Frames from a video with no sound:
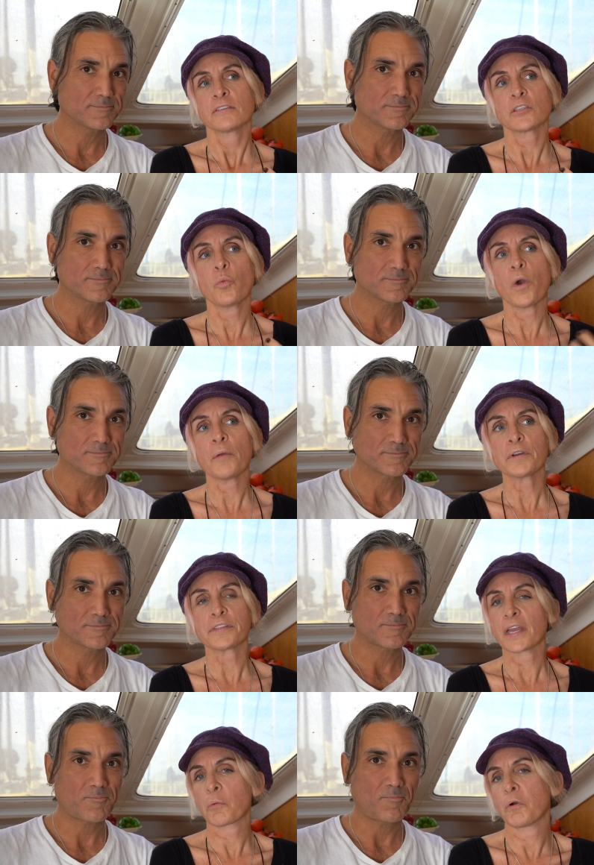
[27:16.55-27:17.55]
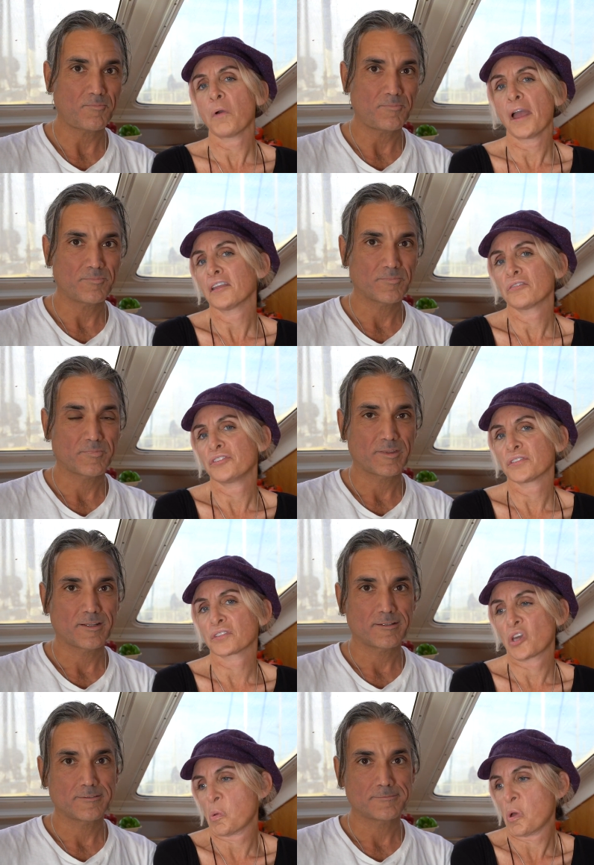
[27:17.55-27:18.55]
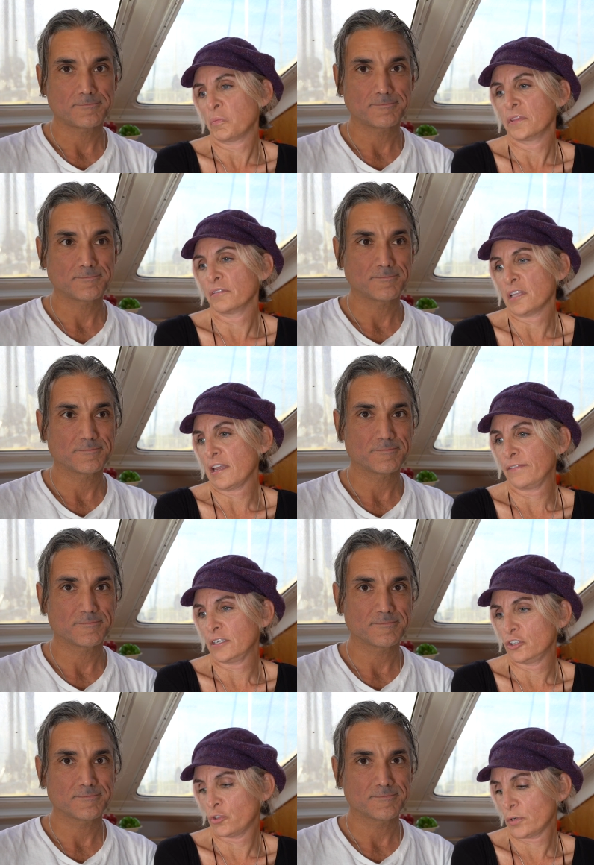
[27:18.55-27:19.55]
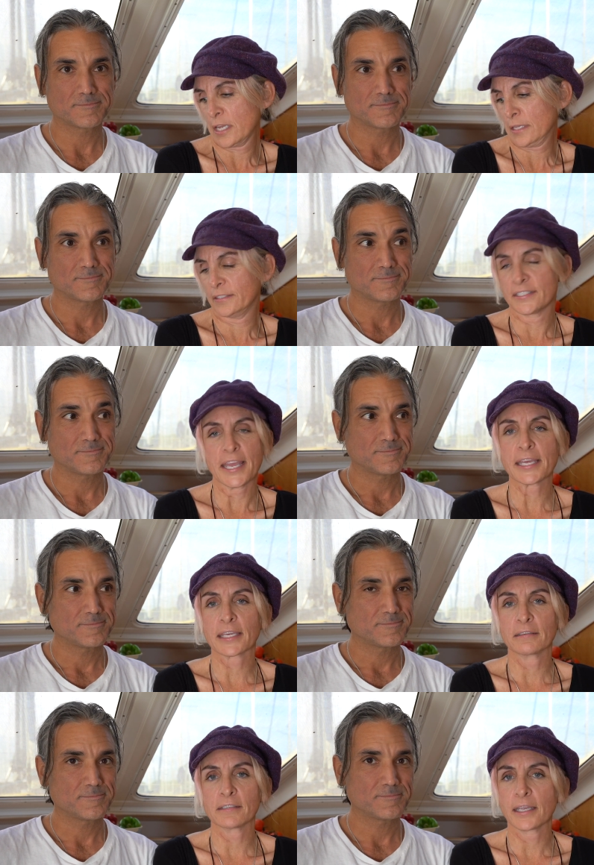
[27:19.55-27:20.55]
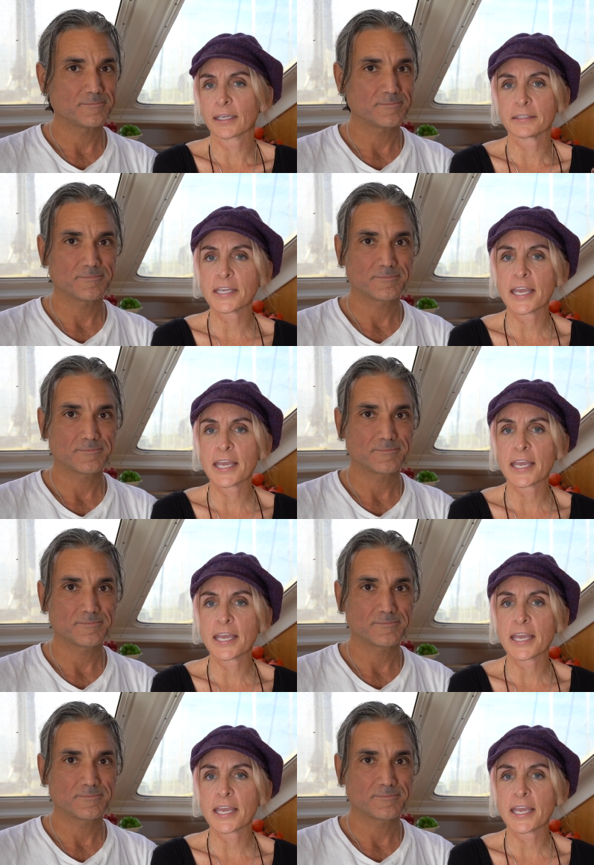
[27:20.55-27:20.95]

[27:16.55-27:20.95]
Speaker 1: So one would think, well, why don't you just go on with your life and enjoy it and take and take and